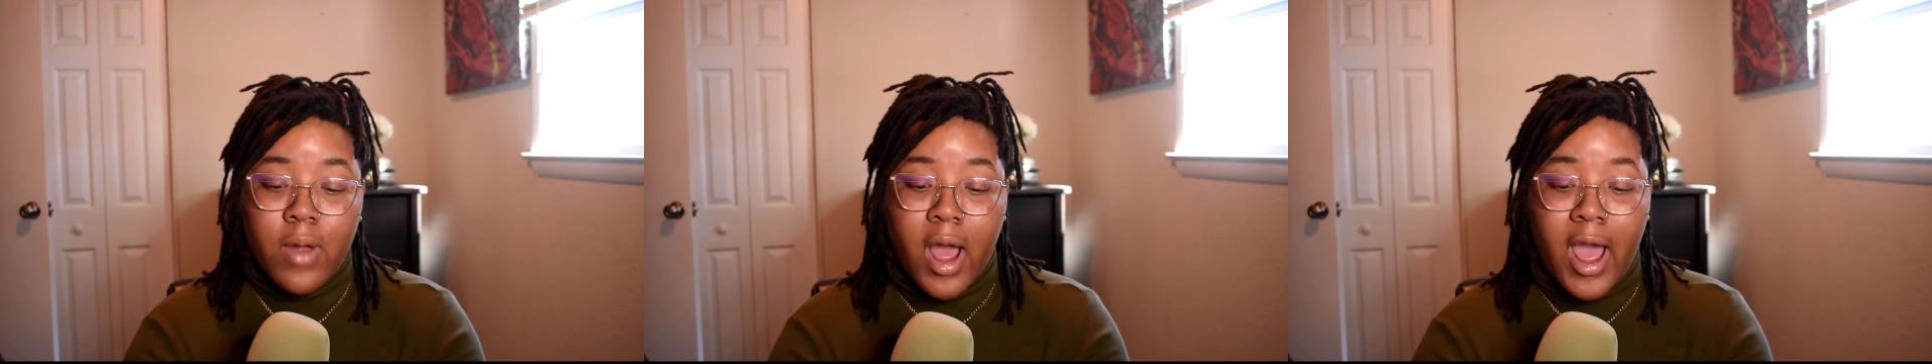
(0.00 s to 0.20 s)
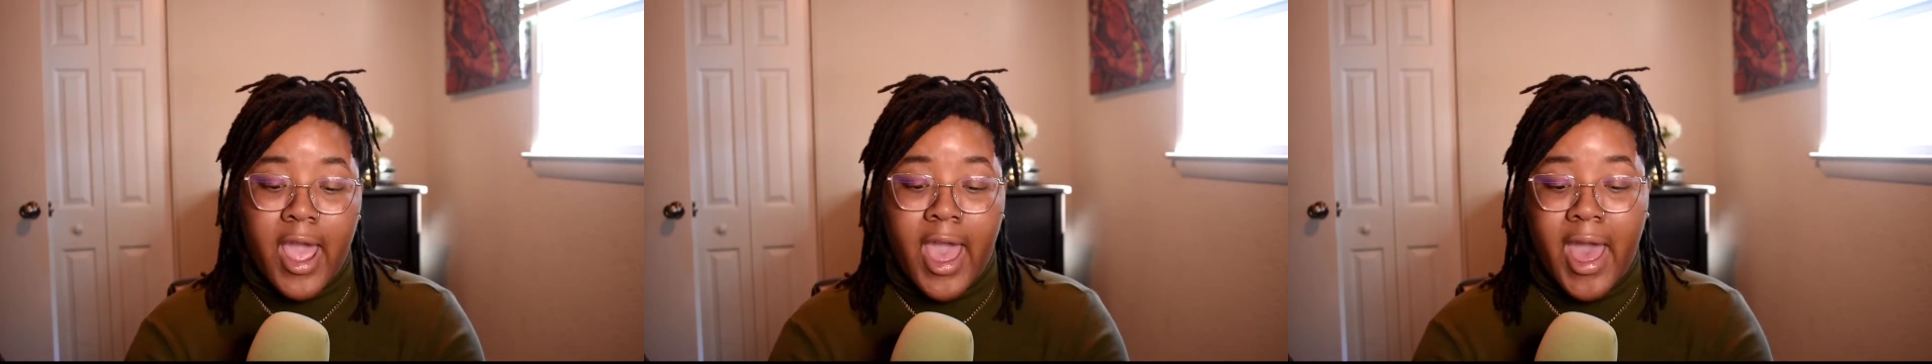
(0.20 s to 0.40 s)

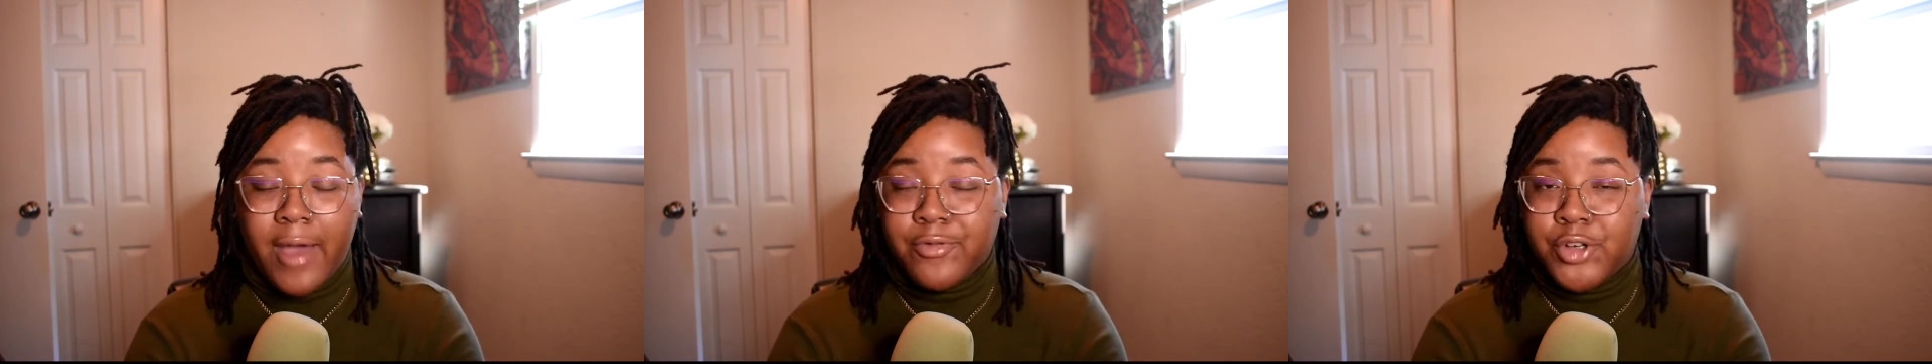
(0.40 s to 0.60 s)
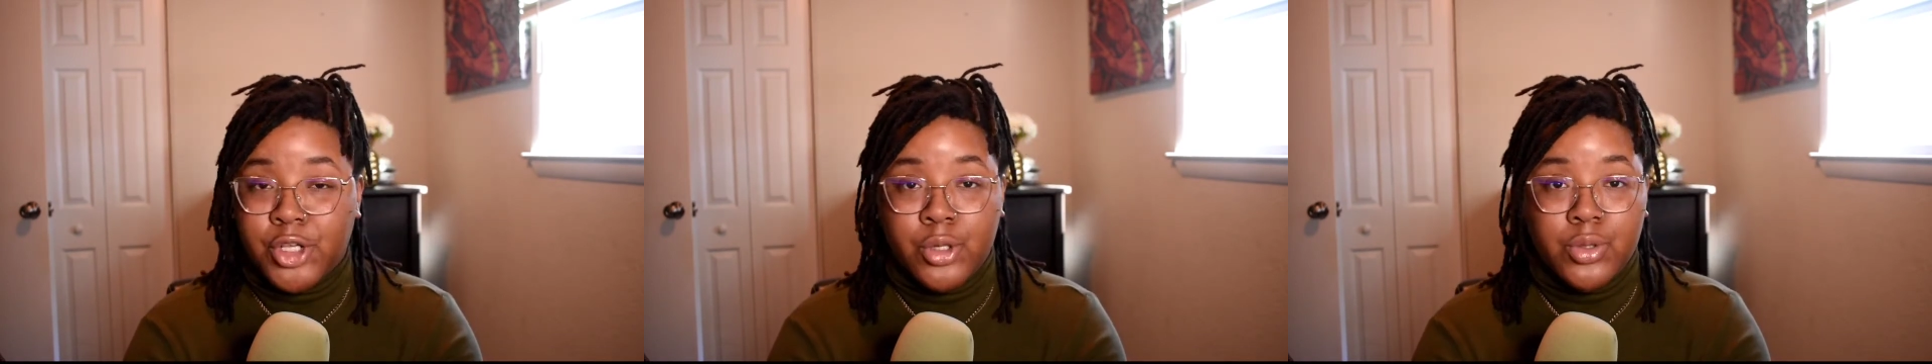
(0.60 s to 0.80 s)
I
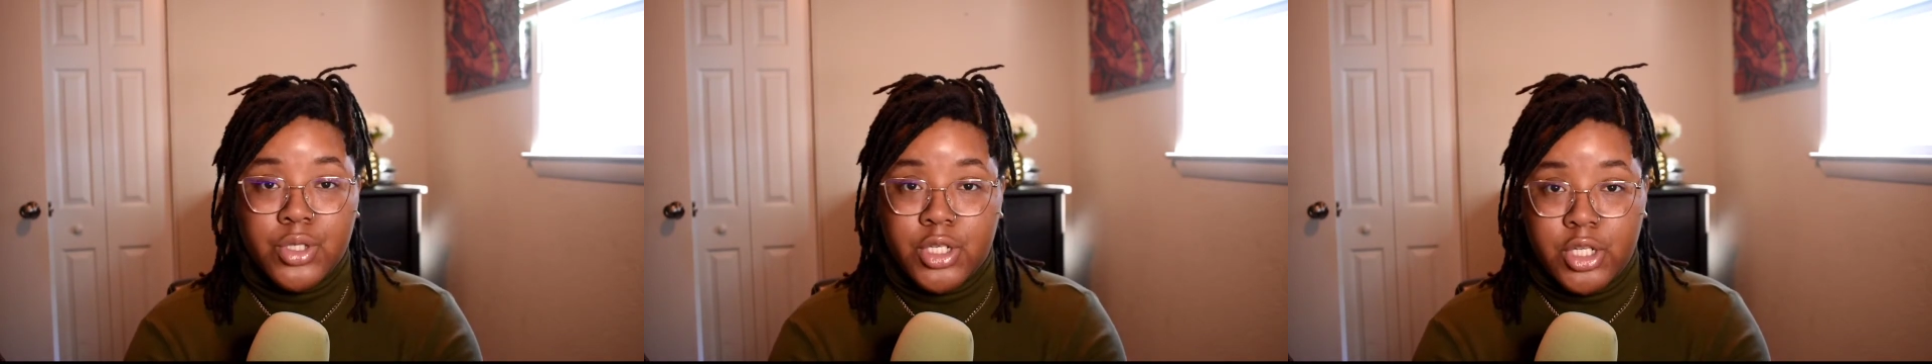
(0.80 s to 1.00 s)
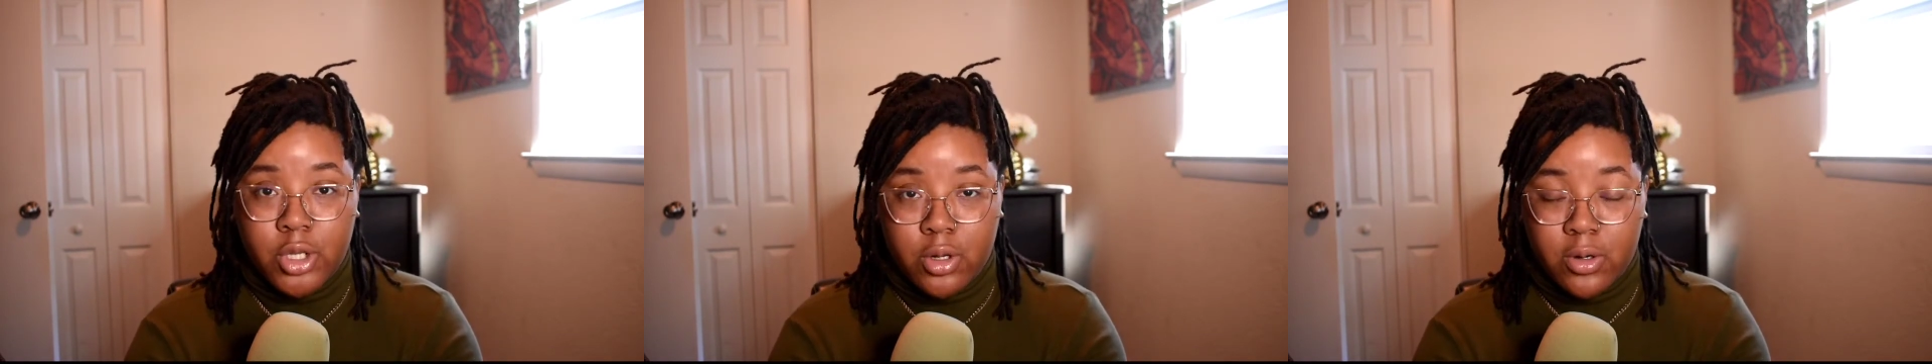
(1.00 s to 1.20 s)
have to use
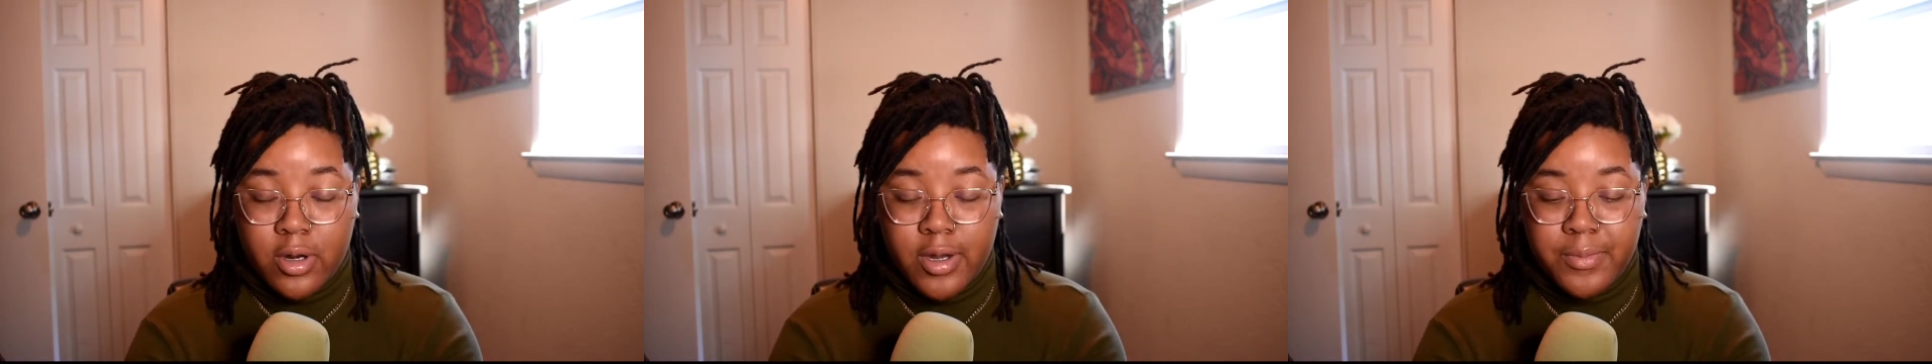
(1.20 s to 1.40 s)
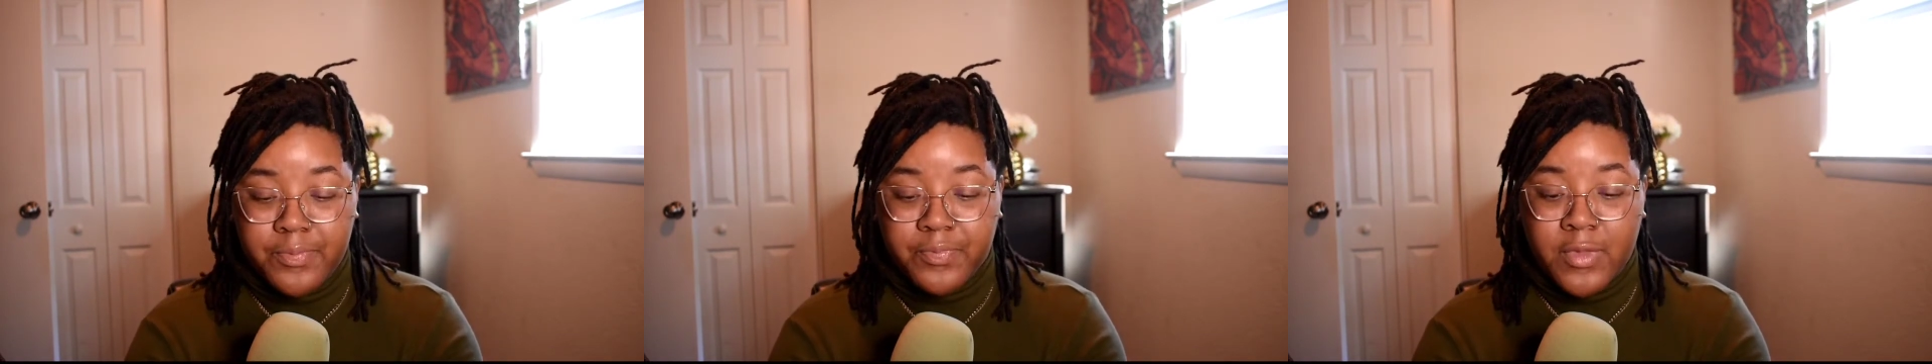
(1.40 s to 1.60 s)
a
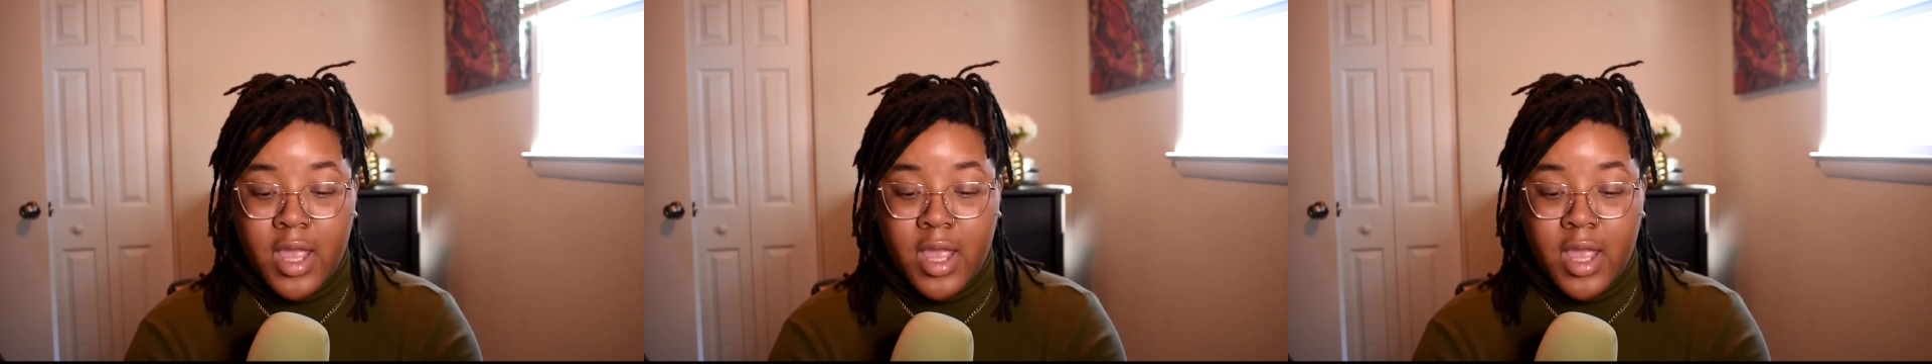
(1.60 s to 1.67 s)
deodorant.